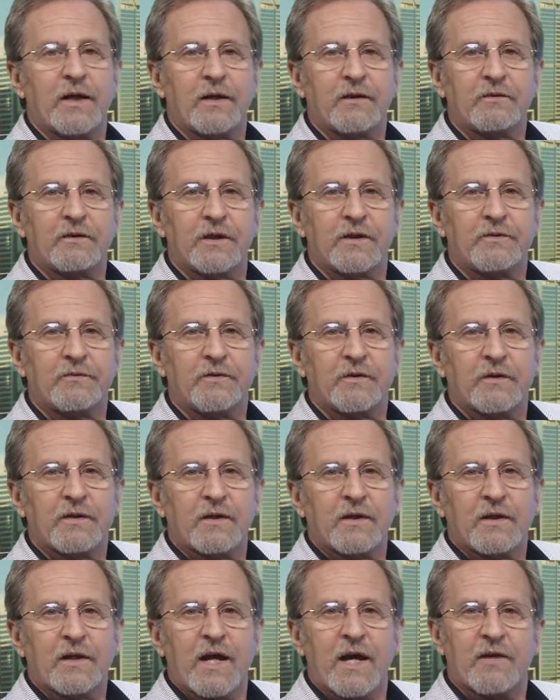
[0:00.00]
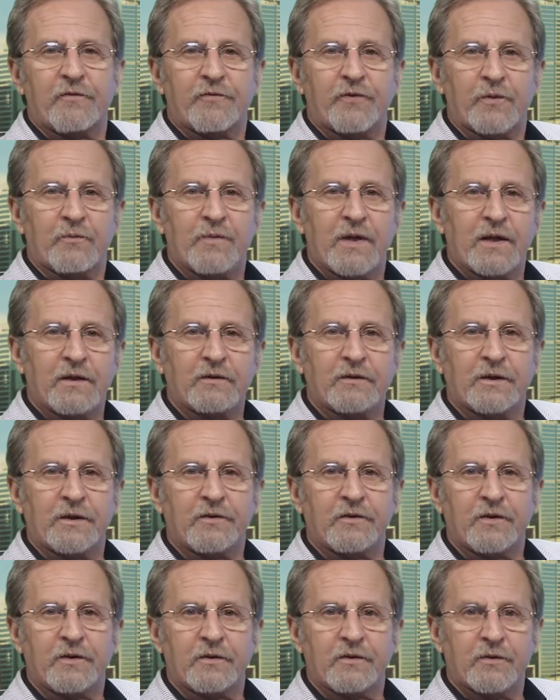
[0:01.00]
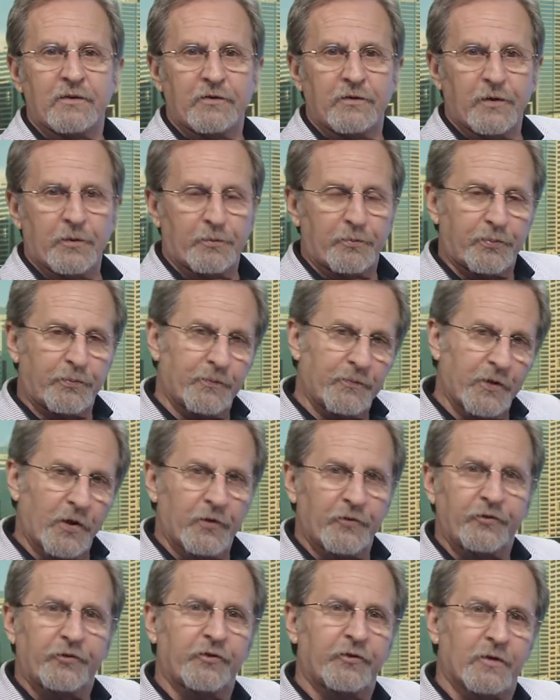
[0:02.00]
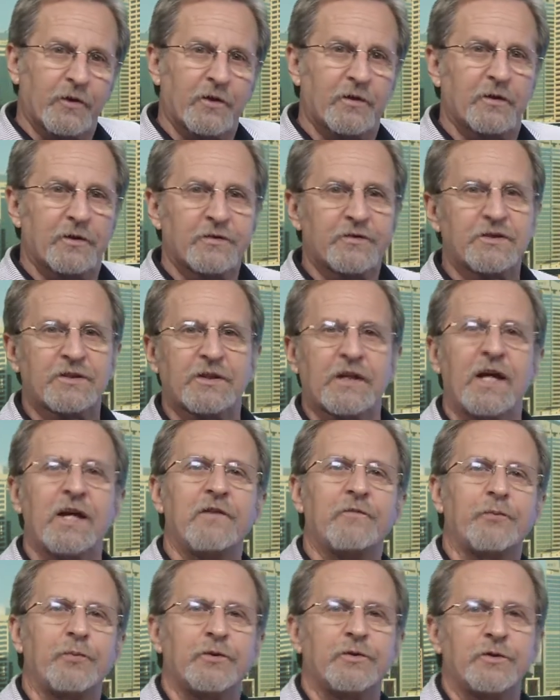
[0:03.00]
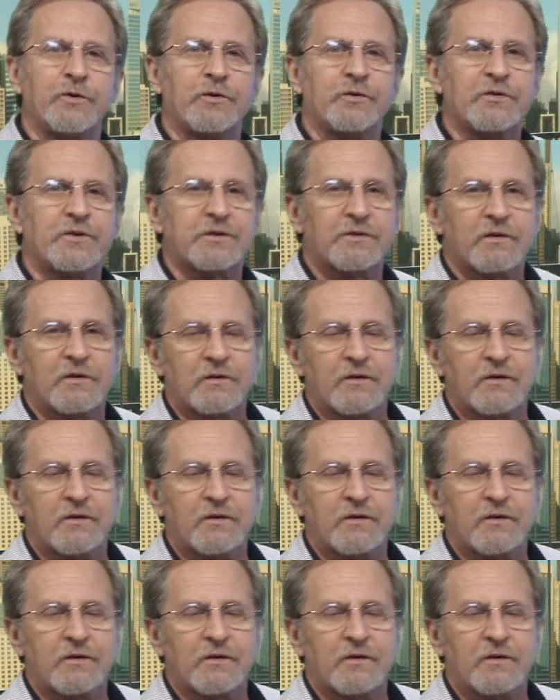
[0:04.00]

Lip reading: England, and from England, those slave-produced